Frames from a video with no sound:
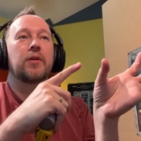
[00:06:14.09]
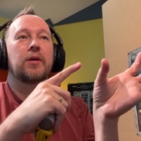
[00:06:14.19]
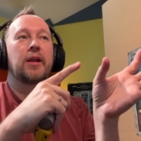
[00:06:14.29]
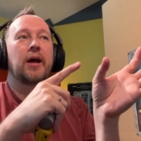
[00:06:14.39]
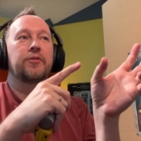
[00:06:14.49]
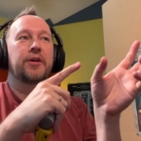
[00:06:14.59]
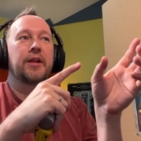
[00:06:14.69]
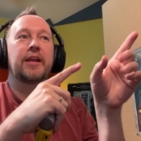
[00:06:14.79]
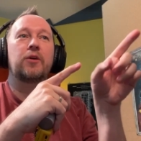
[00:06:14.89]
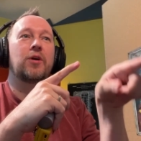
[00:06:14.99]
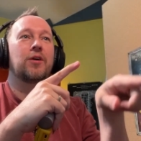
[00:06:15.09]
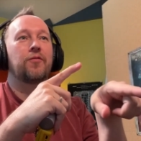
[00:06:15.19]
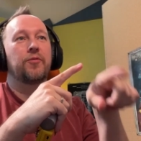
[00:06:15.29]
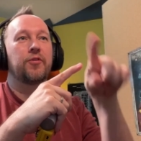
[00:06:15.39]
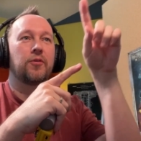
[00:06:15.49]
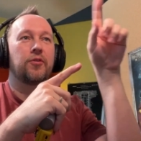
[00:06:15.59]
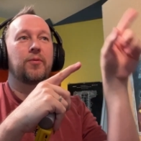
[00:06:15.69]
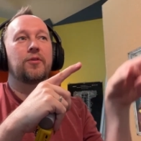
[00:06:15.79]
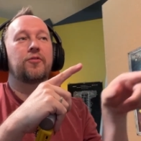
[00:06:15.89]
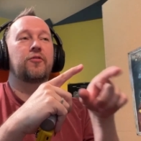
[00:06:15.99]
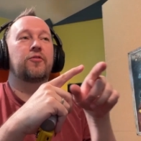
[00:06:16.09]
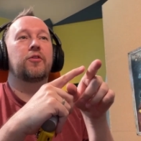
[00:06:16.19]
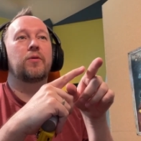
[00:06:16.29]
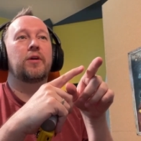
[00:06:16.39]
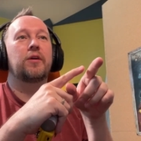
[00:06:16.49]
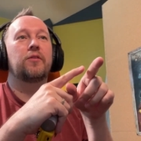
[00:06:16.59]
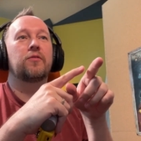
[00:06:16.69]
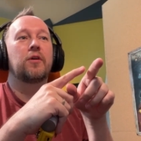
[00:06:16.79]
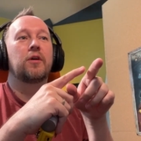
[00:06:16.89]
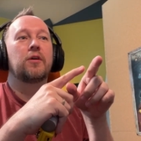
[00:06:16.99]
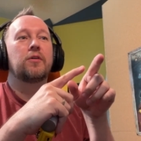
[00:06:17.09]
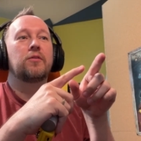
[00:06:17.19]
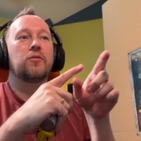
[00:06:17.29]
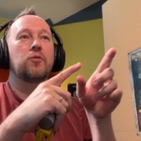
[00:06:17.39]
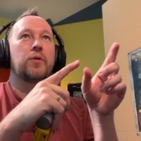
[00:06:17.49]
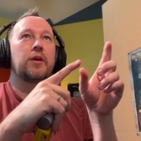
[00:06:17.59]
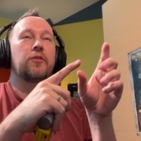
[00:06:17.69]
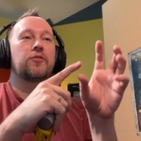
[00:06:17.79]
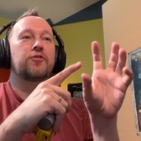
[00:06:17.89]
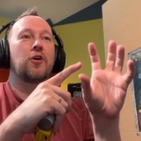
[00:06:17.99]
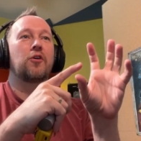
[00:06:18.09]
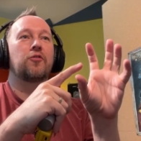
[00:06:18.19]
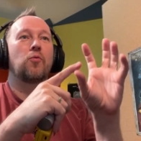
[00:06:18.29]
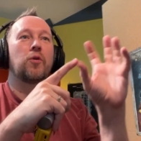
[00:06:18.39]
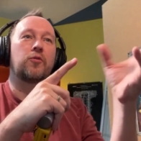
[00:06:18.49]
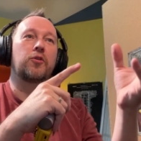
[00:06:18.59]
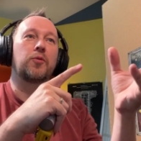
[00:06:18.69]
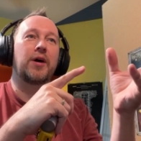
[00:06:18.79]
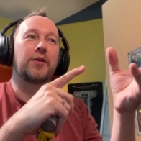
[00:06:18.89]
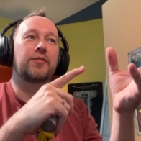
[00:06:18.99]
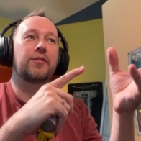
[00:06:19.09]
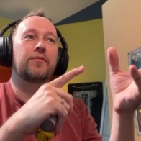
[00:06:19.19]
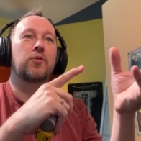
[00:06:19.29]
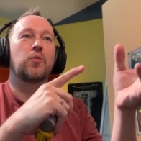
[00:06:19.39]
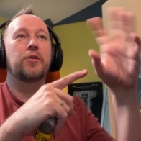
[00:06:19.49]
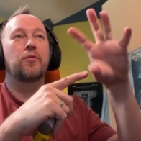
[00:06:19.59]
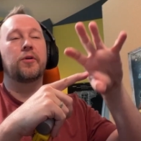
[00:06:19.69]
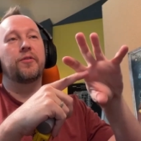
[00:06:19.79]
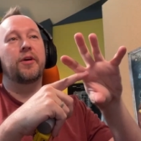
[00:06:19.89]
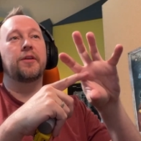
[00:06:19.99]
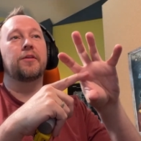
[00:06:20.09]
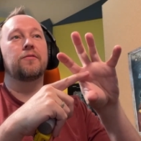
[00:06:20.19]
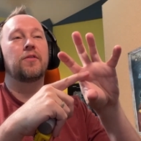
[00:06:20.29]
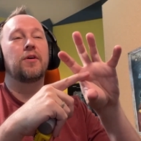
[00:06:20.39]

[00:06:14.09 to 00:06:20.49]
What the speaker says: And now to get anywhere from 0 to 360 degrees, you either charge one coil positive or one coil negative.